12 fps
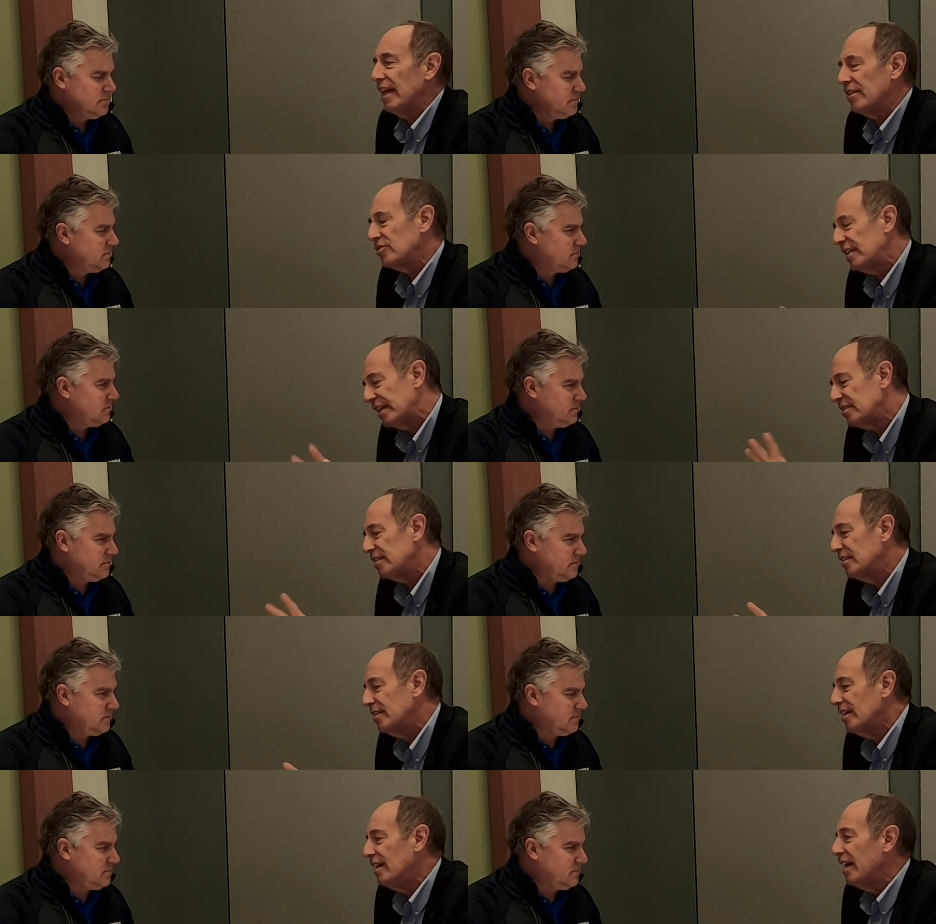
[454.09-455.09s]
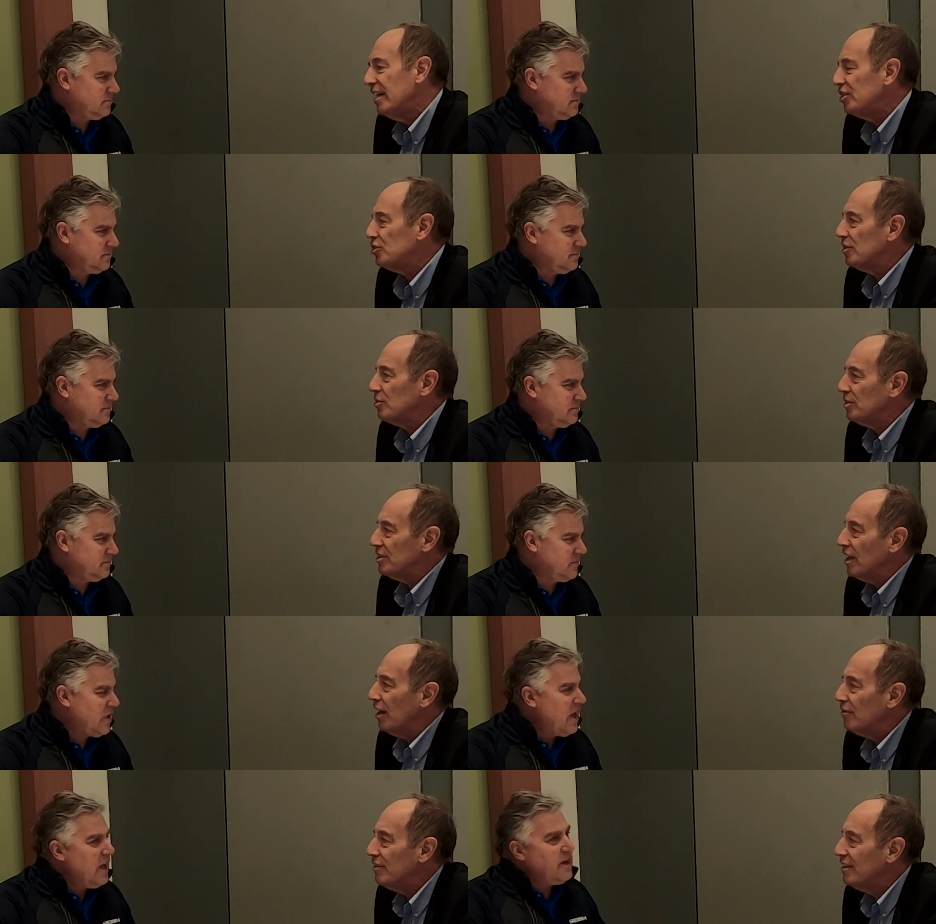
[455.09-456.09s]
Speaker 1: yeah, so that's a, an issue unto
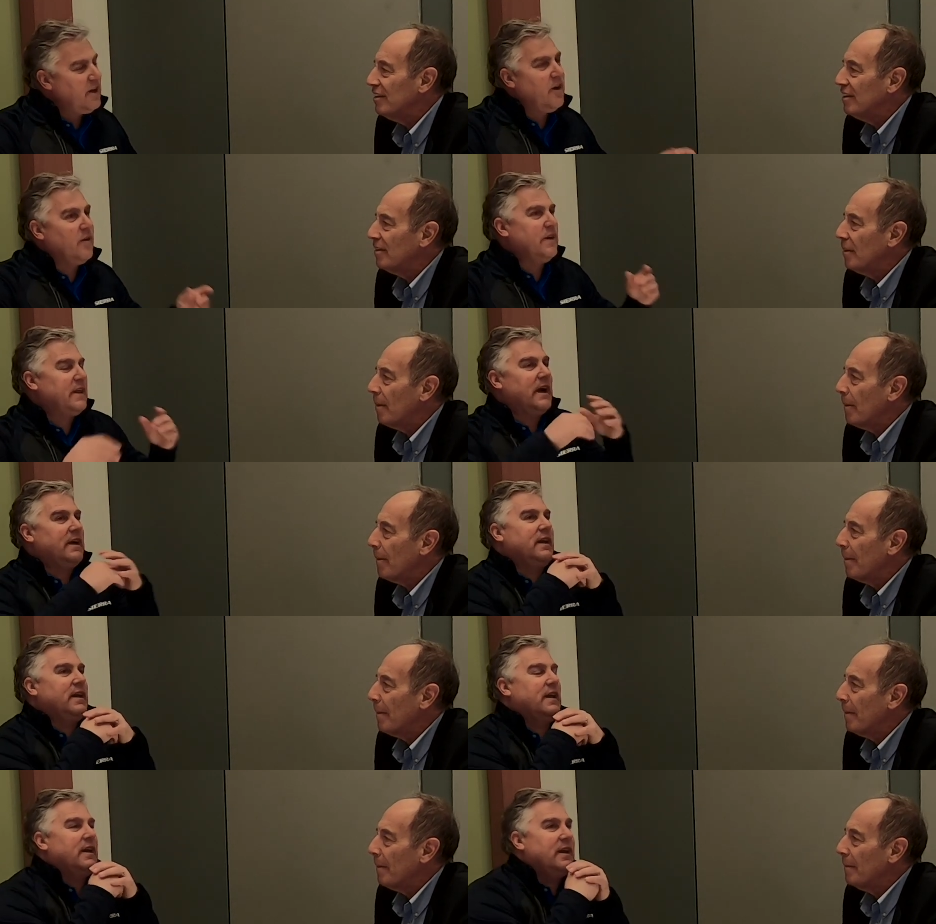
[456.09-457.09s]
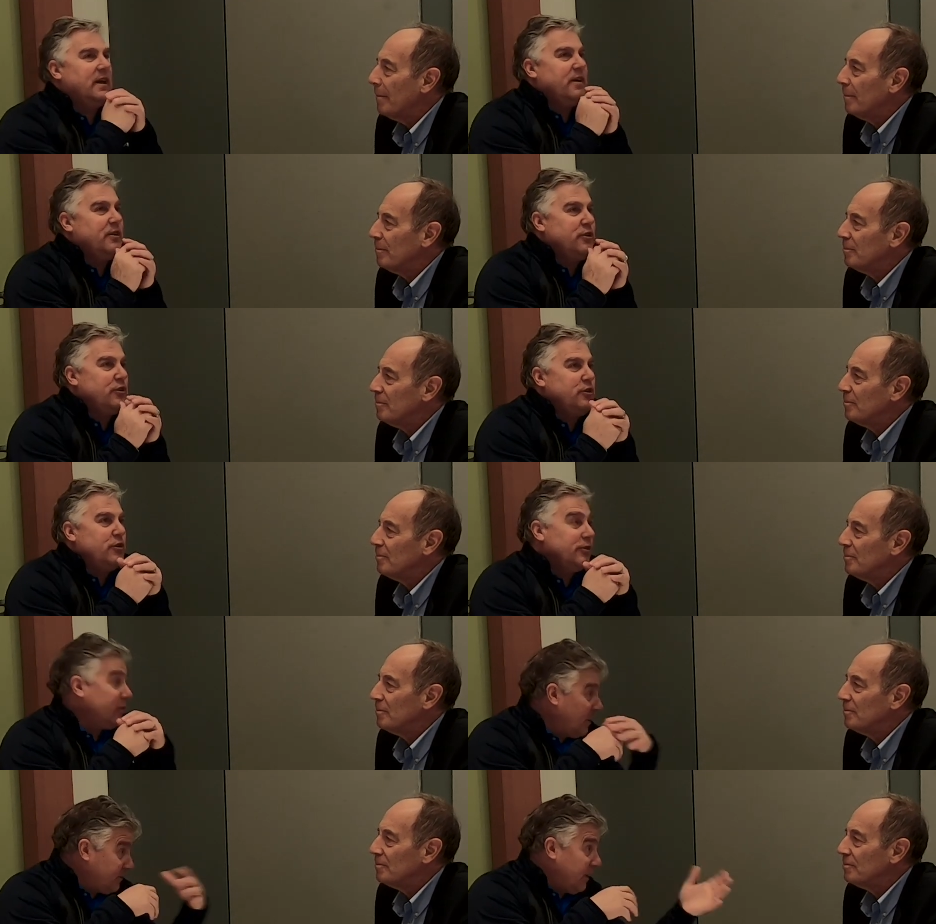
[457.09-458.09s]
itself.
Speaker 2: You know, I... I
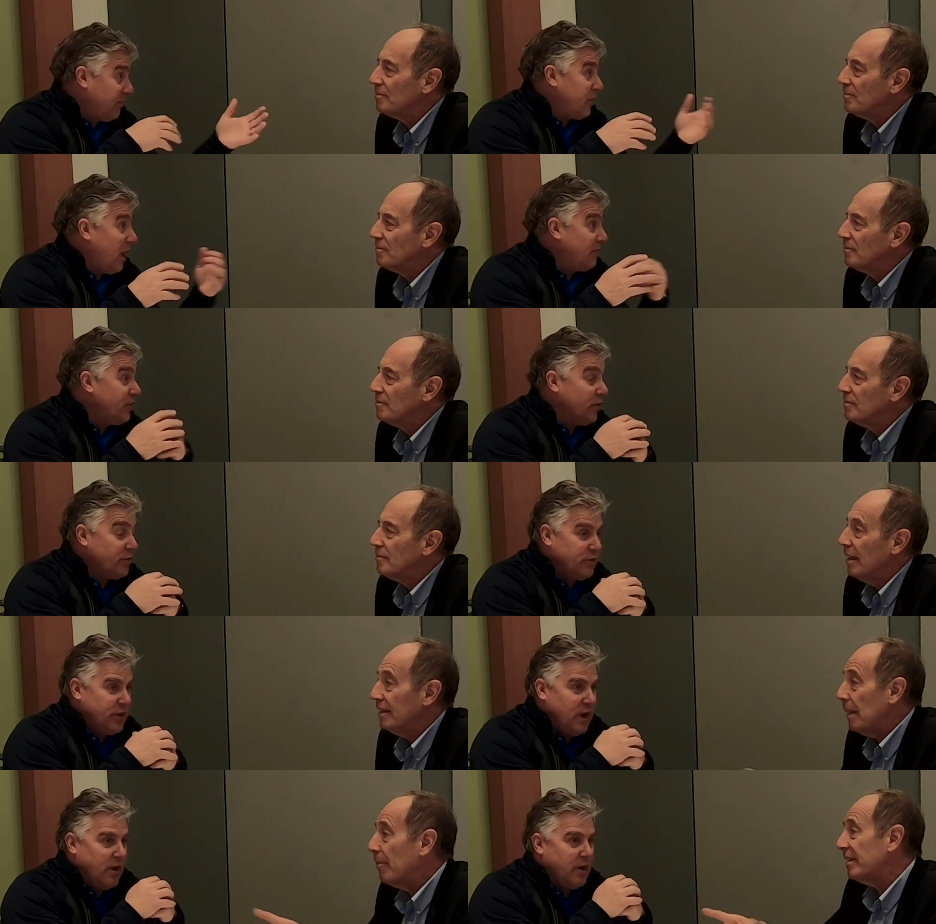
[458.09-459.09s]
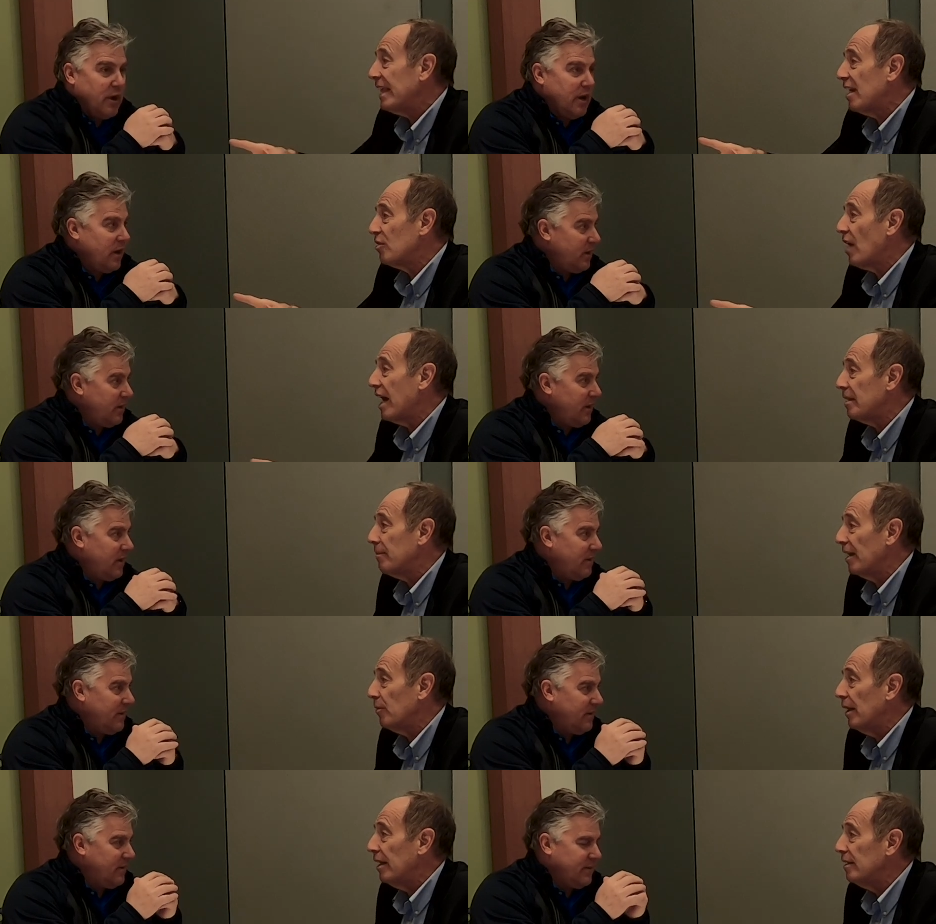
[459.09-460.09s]
Like I've, I've known
Speaker 1: you. They now. They put that in writing,
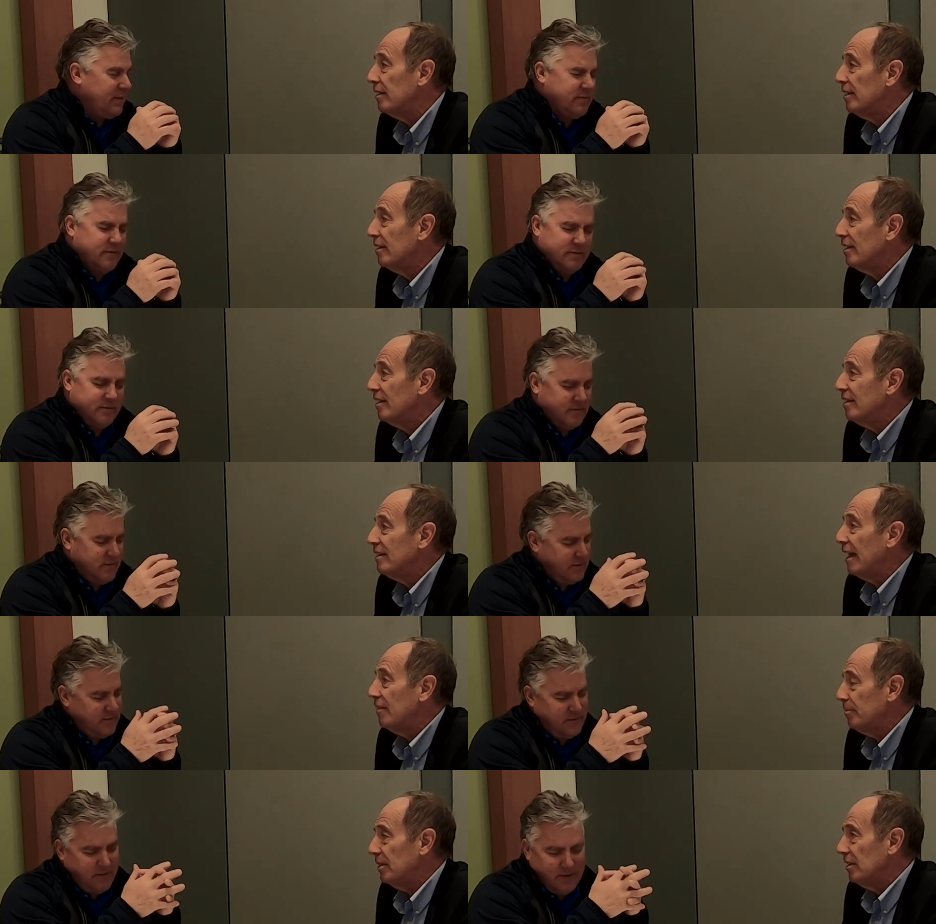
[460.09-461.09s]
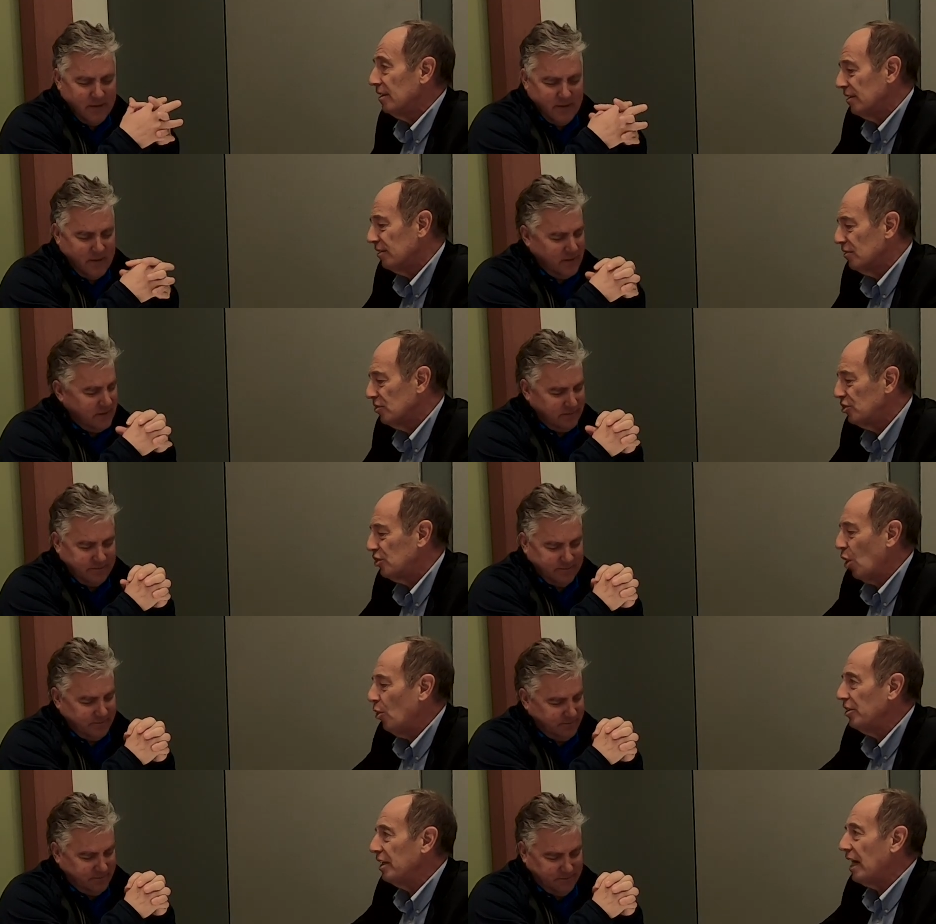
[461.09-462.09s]
by the way. That be,
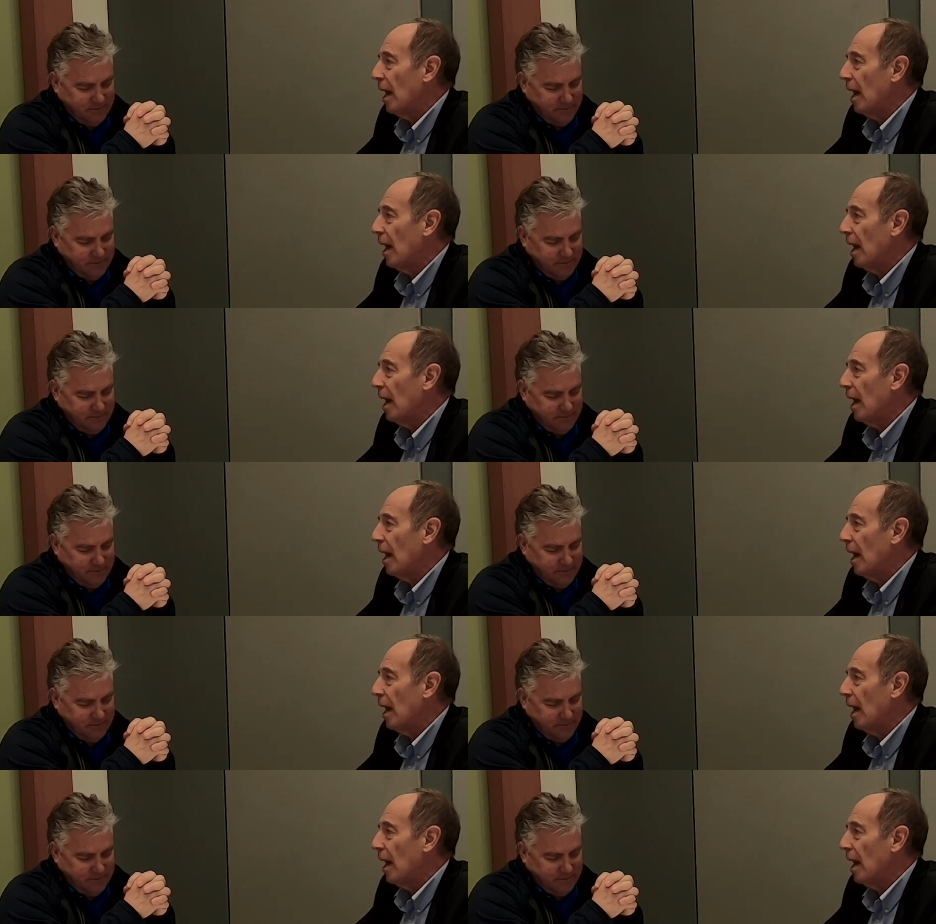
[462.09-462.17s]
sold the